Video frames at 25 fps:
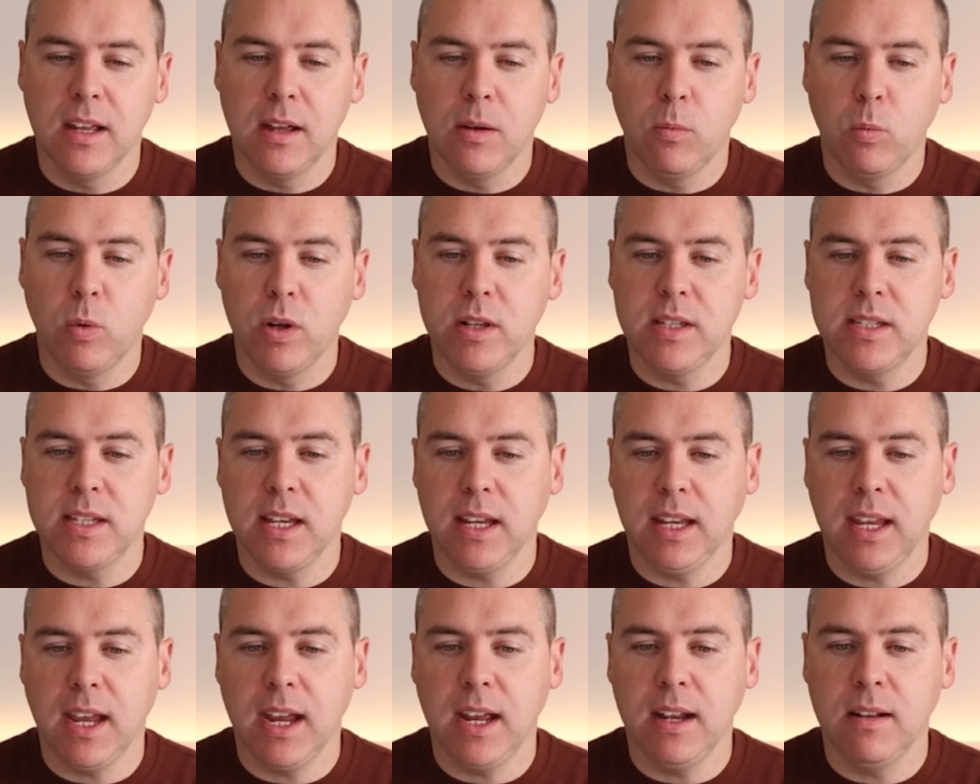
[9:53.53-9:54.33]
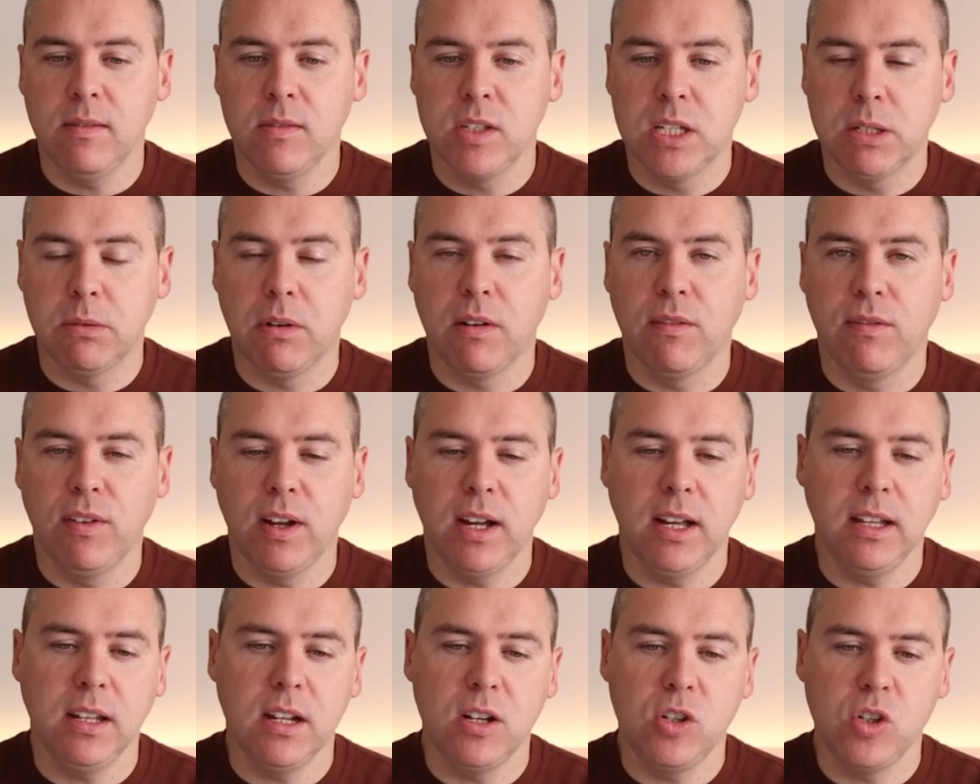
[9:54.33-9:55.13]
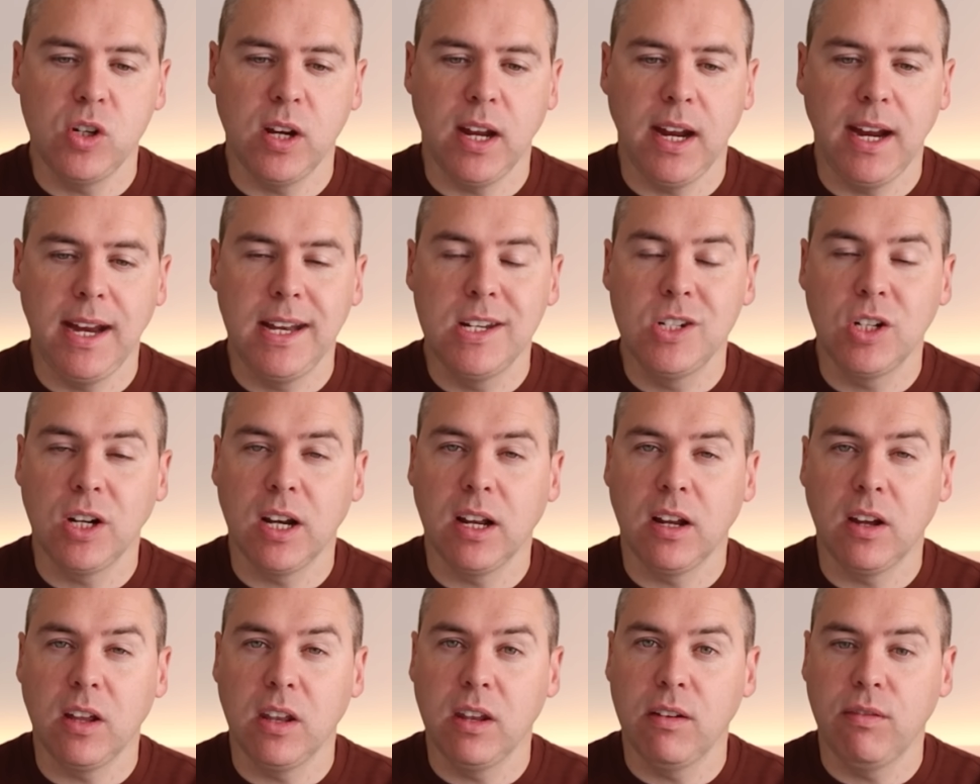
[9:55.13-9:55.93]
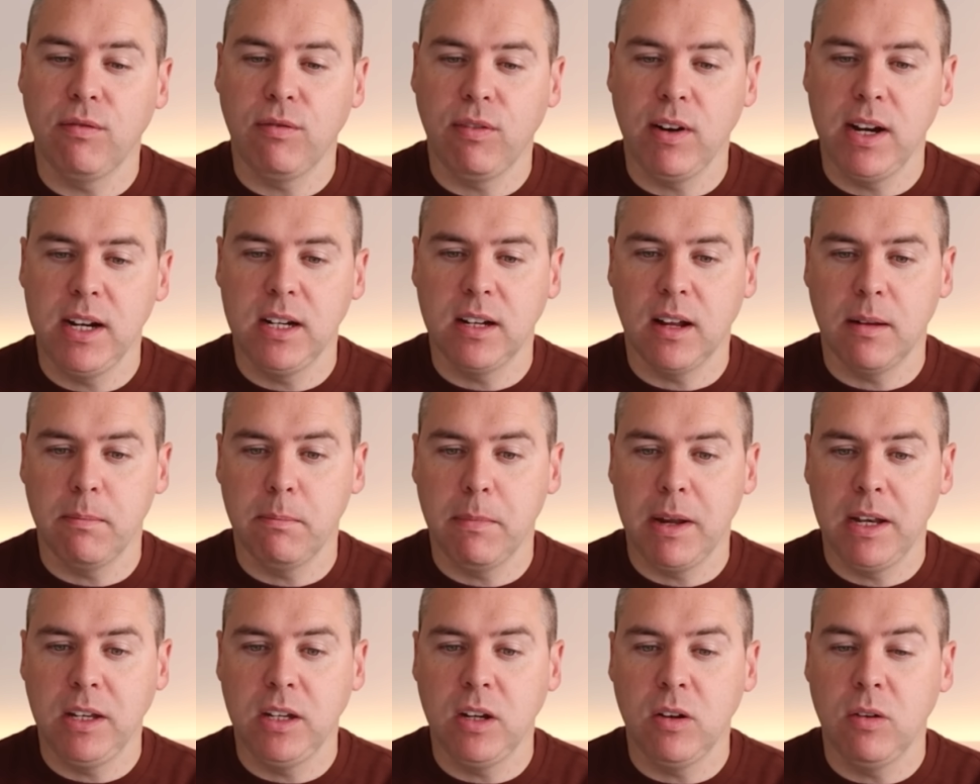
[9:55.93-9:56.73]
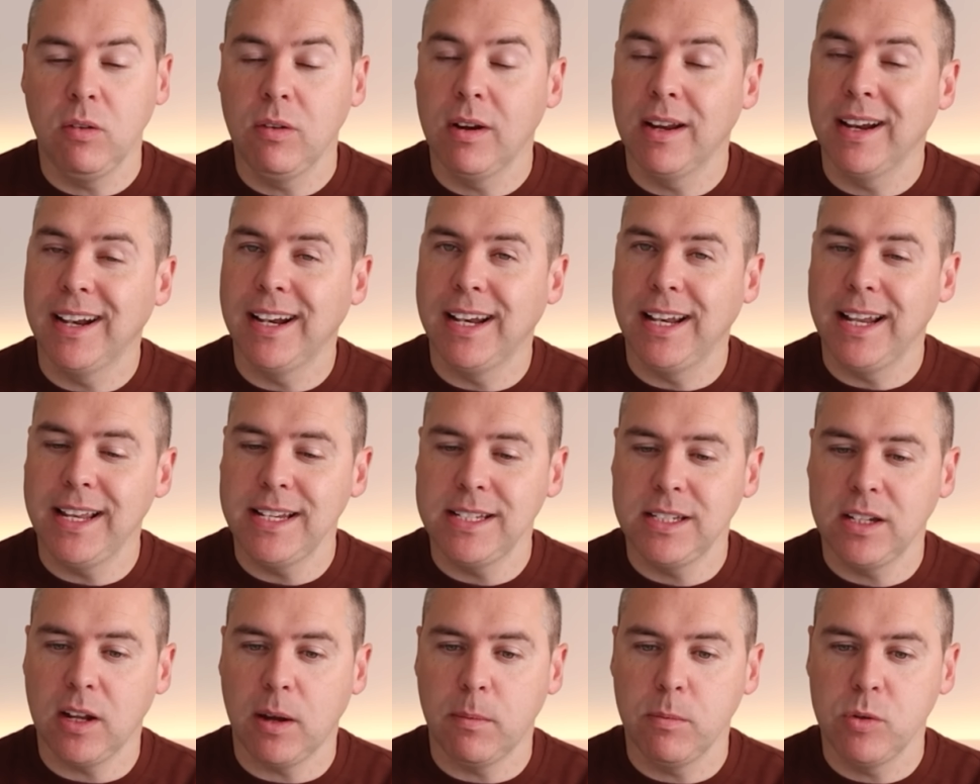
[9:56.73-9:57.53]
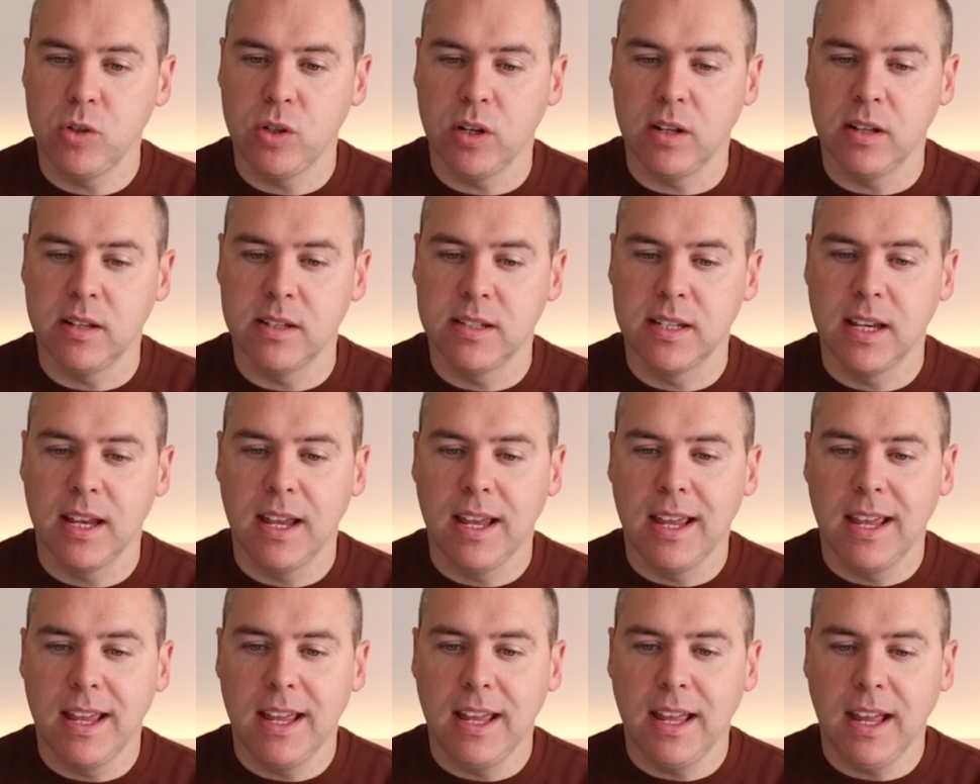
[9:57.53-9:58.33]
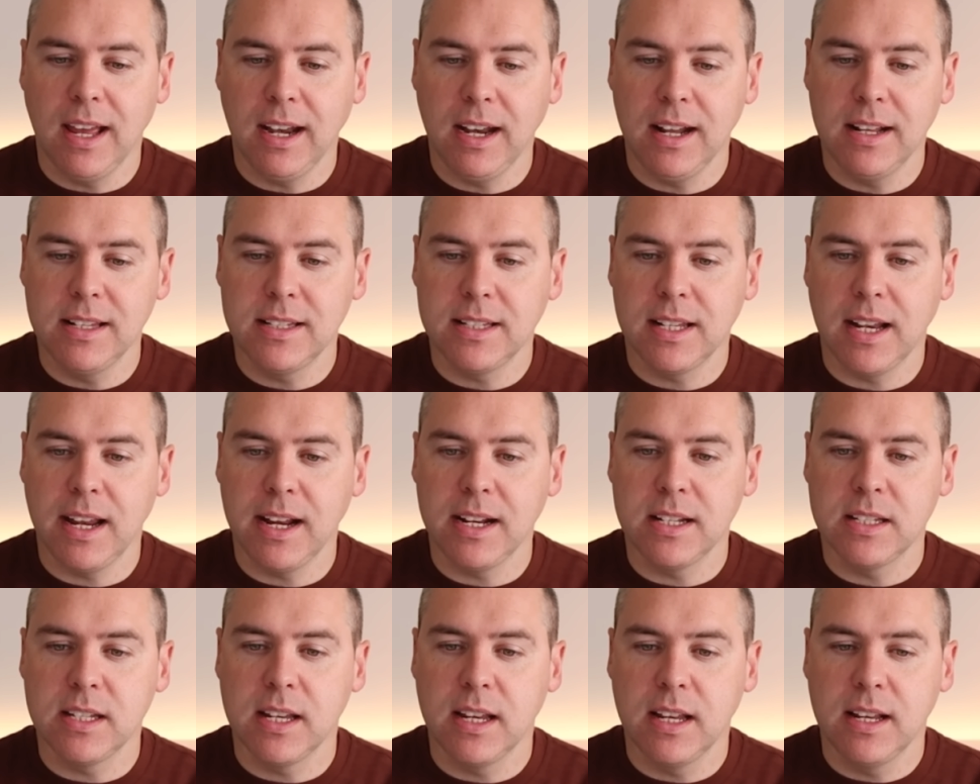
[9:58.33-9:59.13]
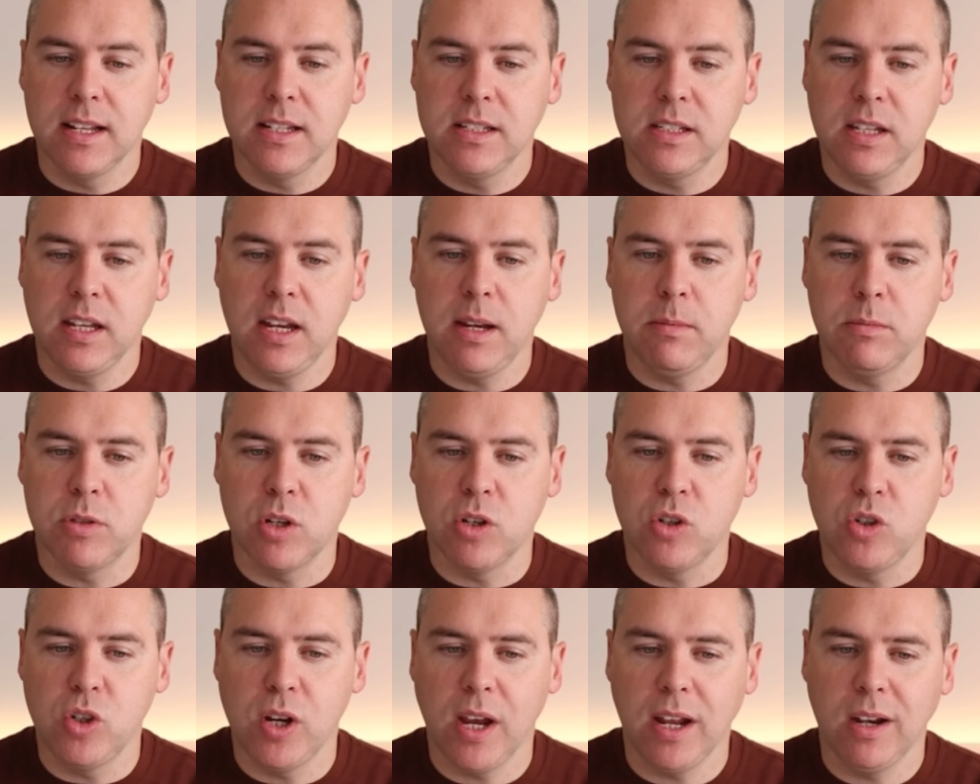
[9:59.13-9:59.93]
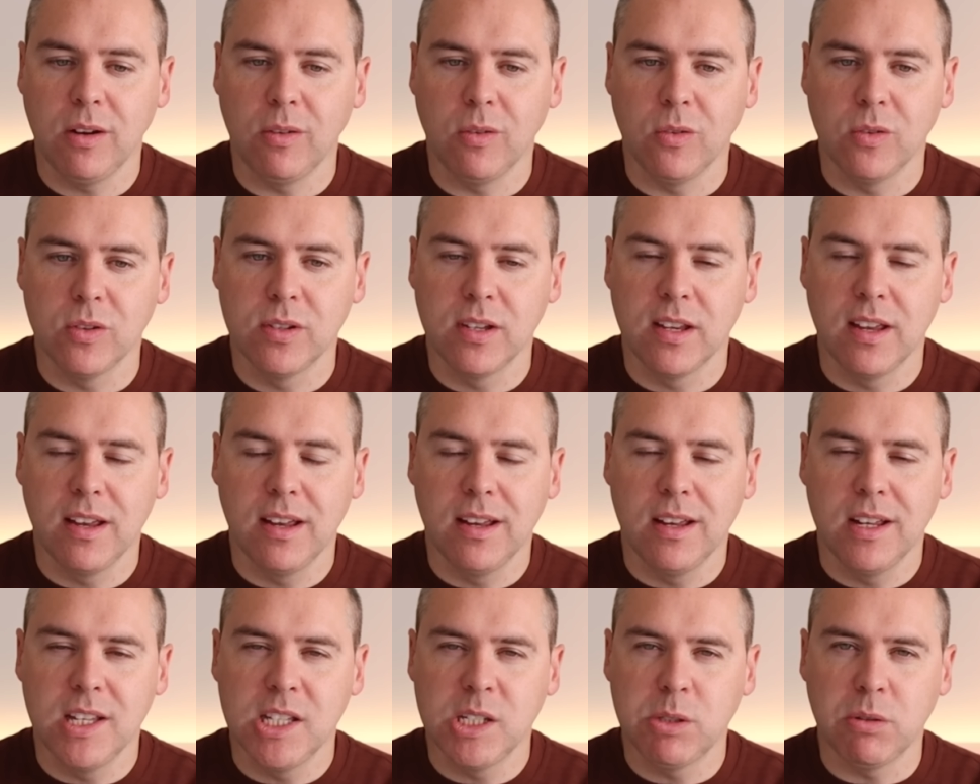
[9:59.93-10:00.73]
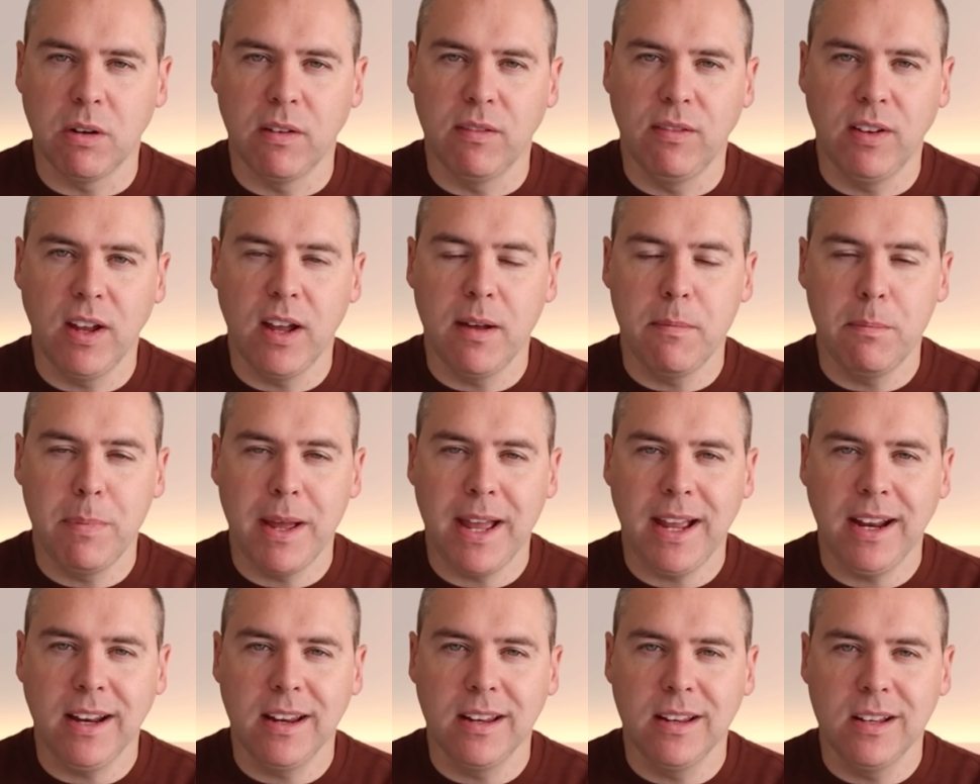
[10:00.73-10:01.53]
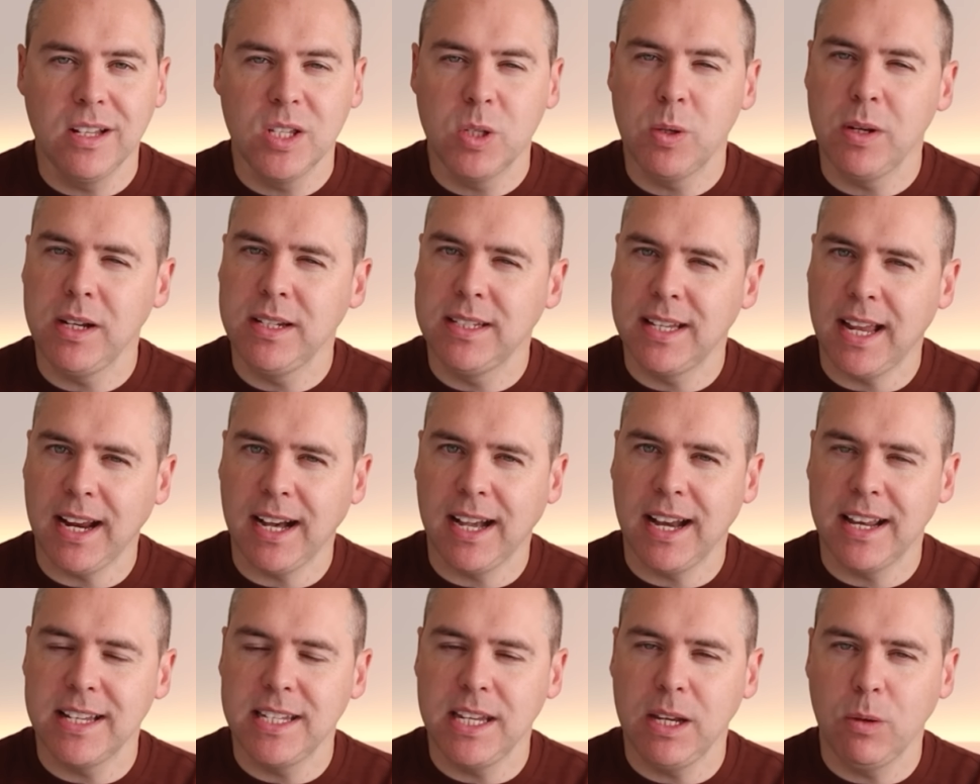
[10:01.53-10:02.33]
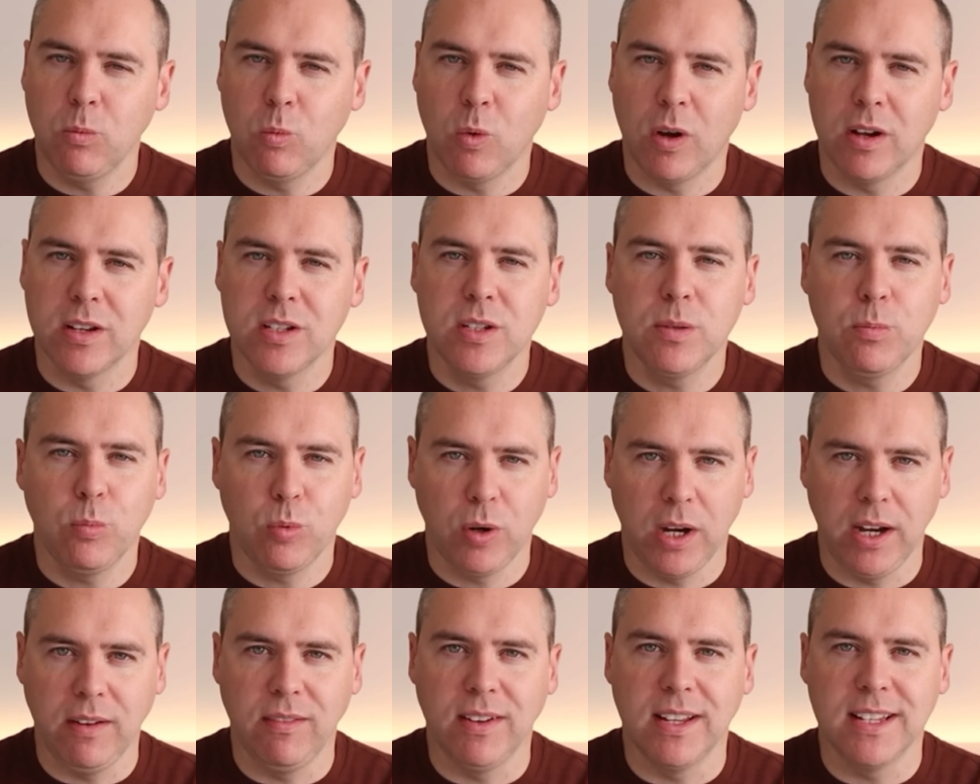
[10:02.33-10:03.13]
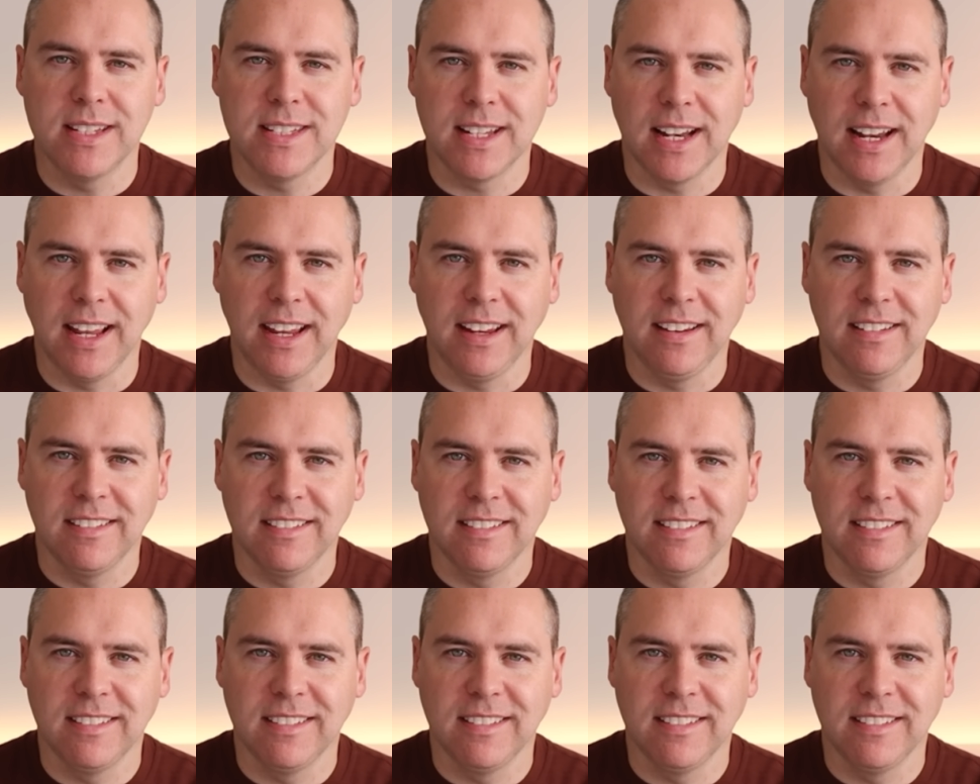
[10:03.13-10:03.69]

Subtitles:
Once again, to revert the change, click on the three dot menu List Options and then select teams and channels to revert back to exactly as it was previously.